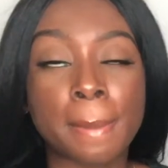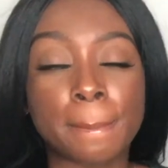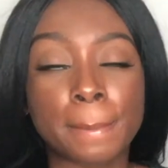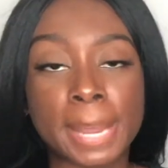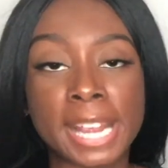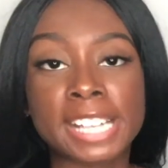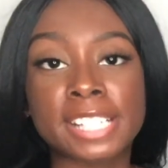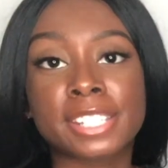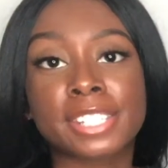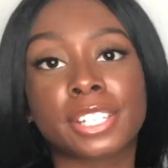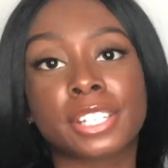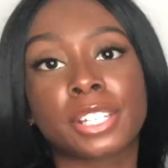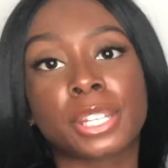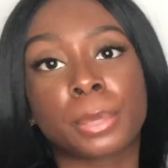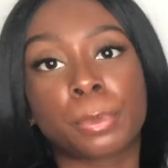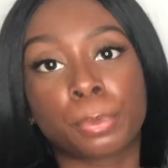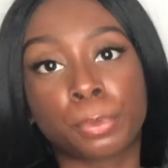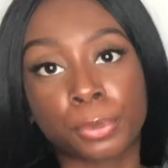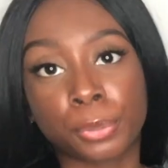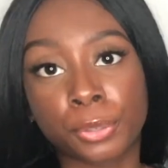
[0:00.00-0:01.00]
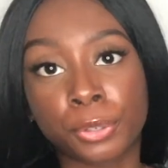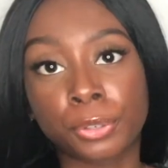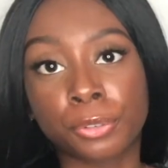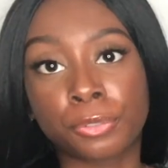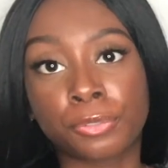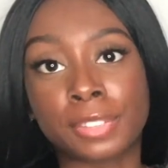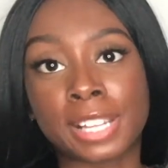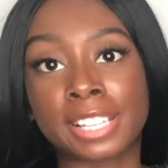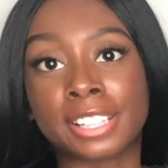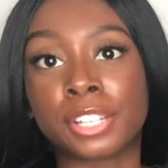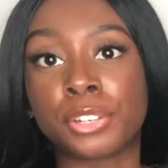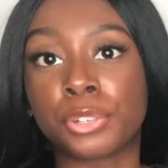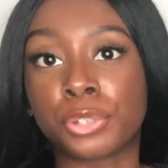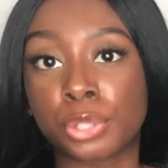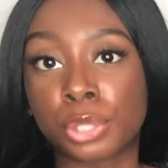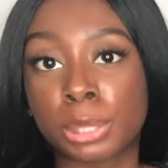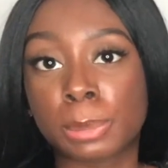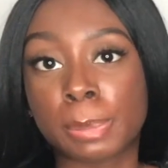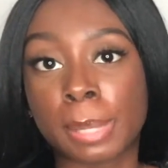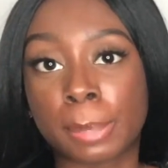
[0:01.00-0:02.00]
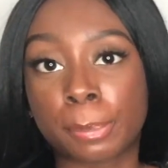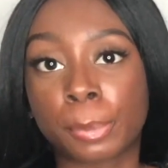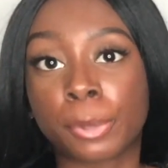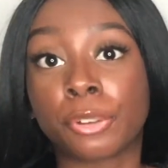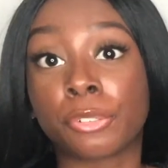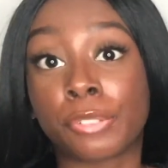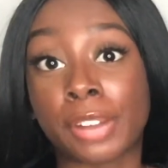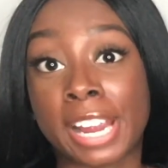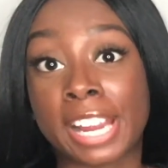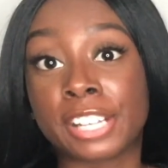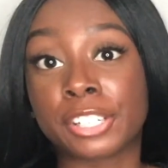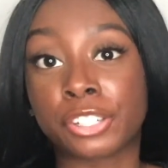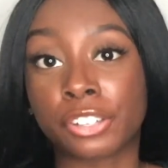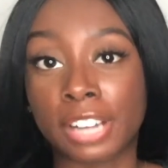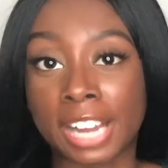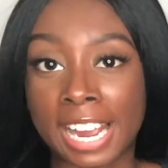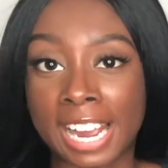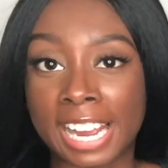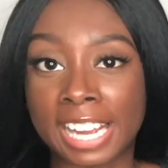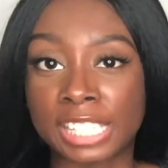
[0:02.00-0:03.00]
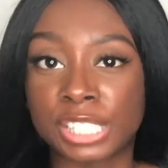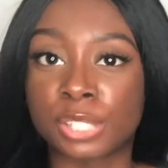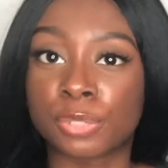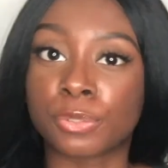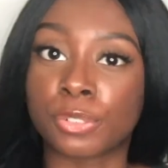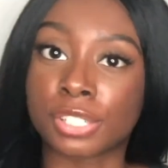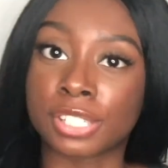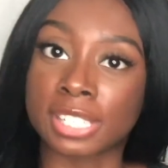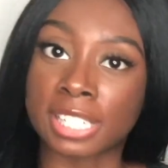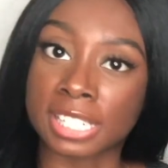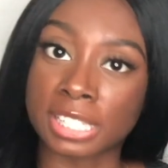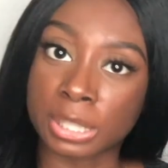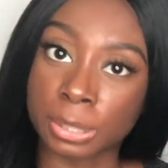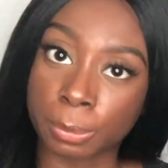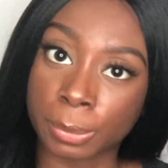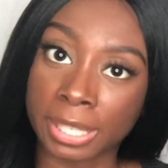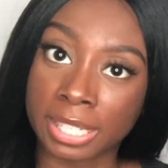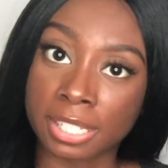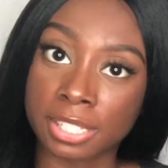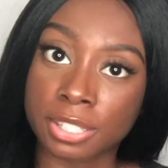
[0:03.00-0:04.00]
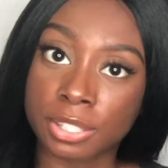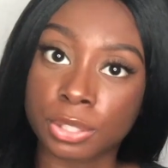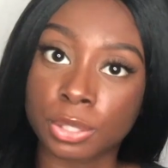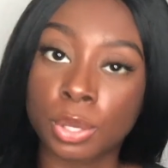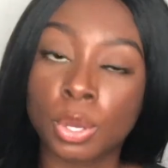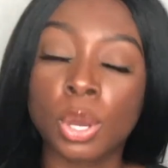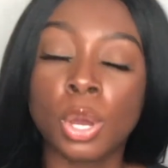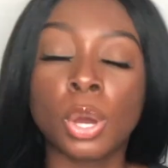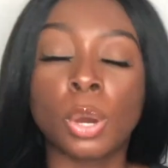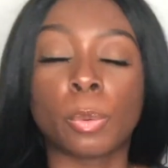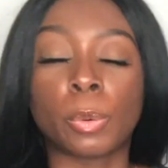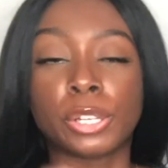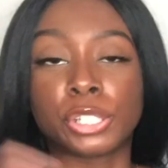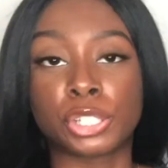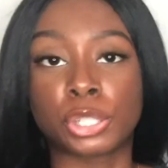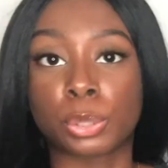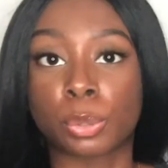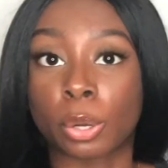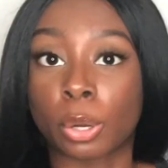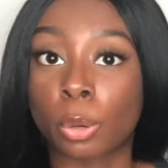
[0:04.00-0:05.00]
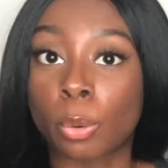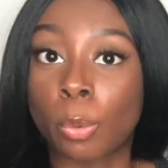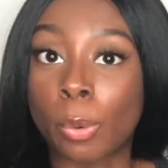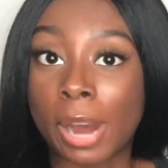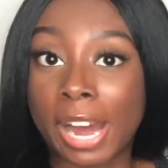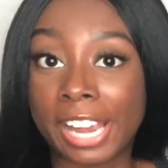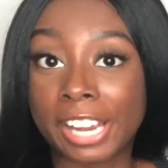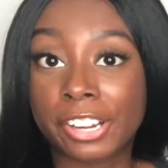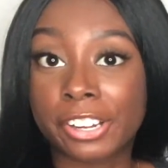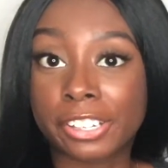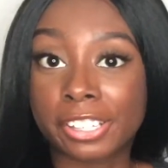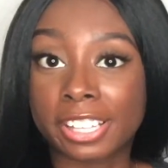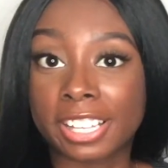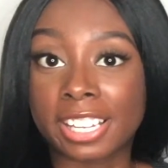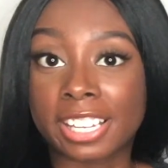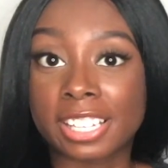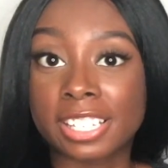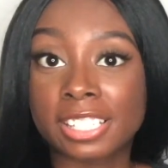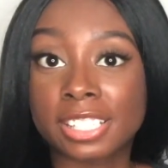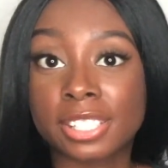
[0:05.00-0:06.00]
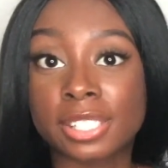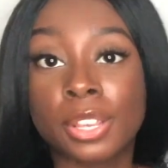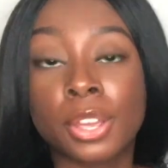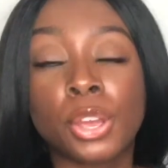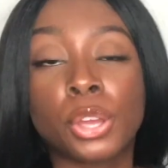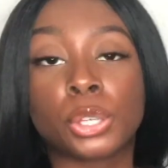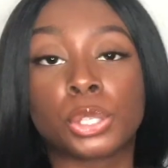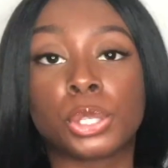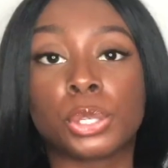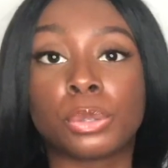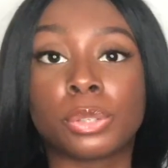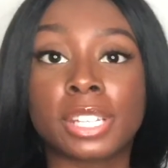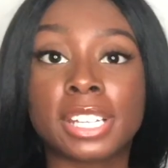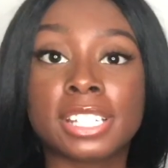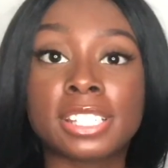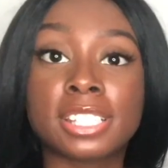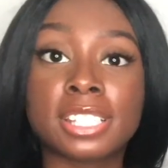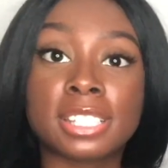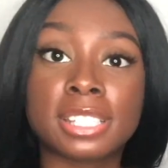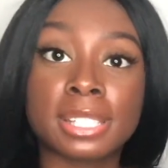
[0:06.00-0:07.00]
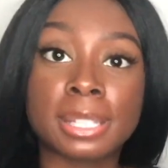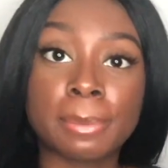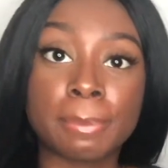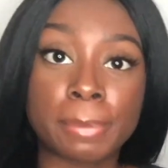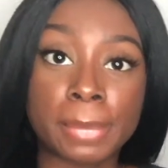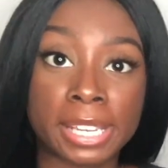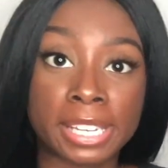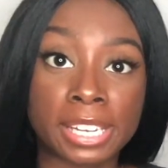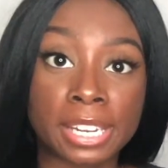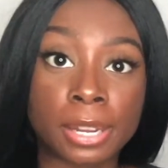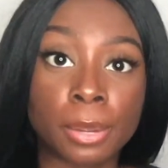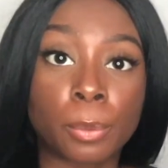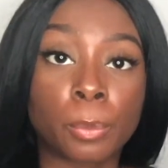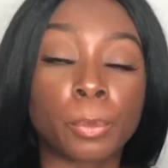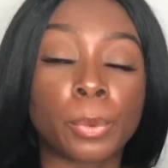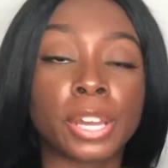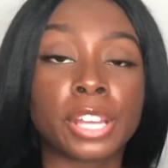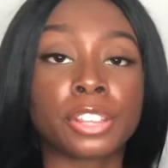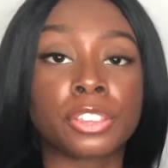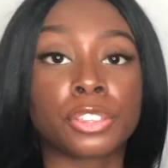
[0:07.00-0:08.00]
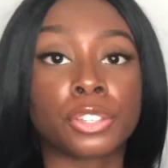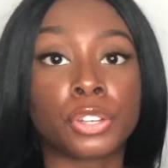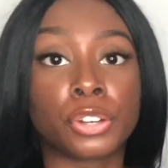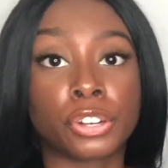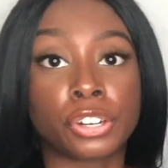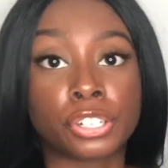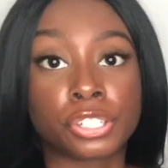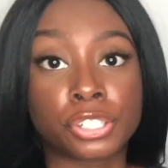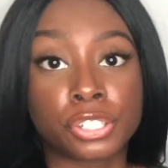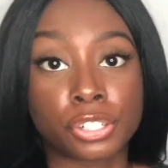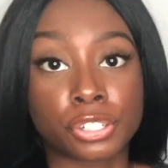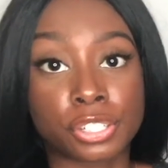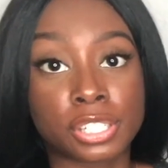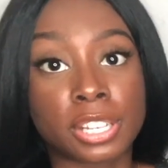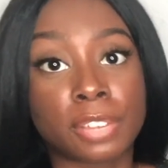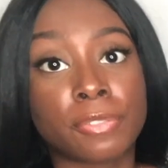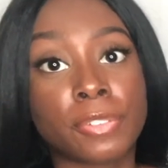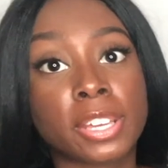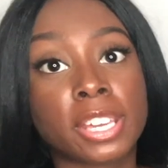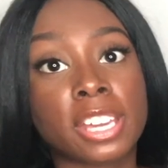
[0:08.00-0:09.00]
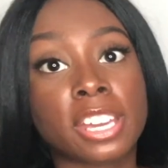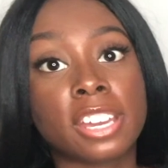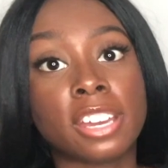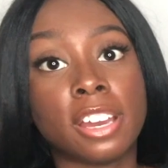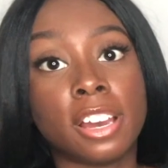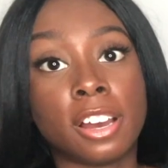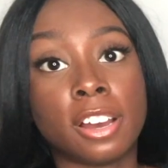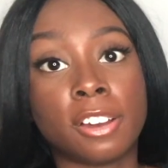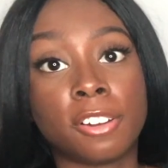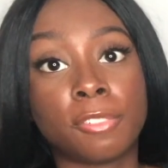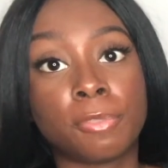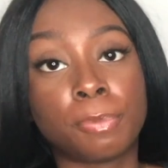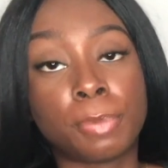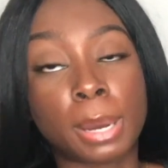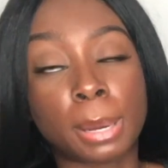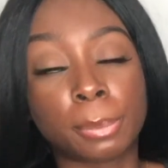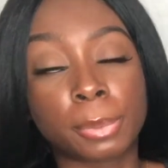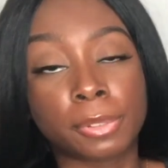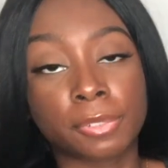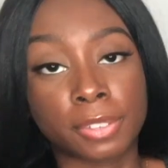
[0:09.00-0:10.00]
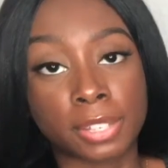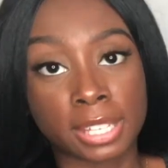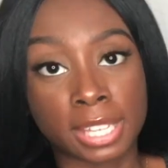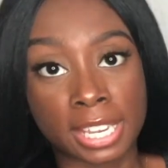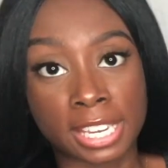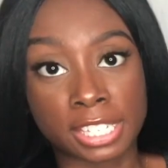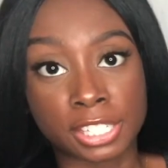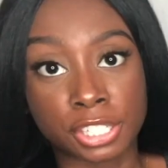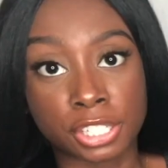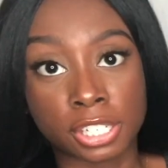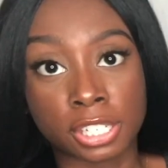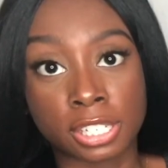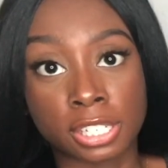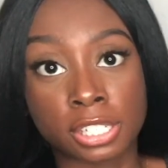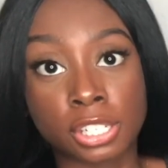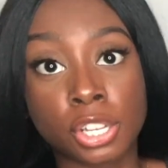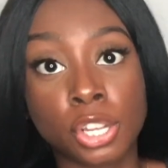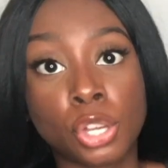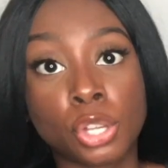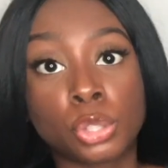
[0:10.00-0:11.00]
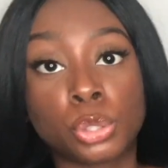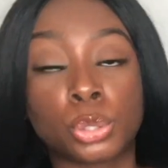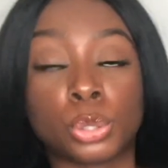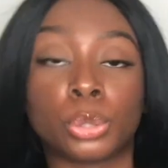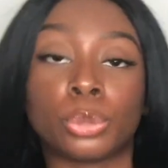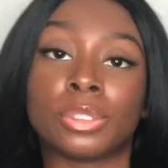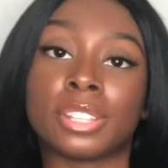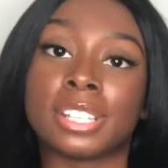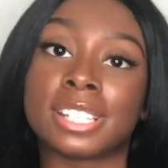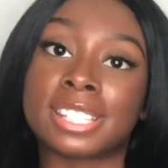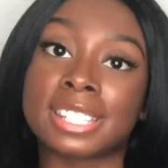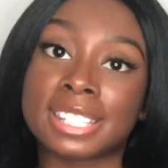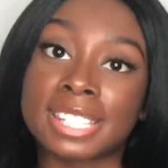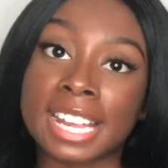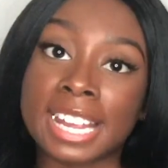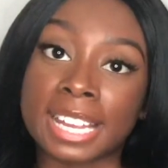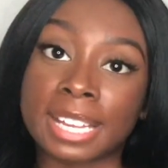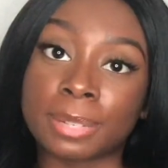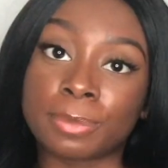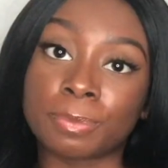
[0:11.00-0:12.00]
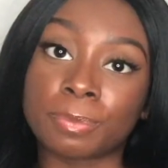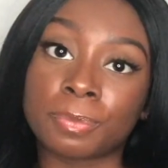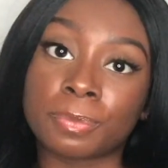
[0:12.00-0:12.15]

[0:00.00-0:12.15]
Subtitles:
basically proof that the newspaper ran your ads for 6 weeks. Once you acquire these, you need to submit it with your certificate of publication to the state.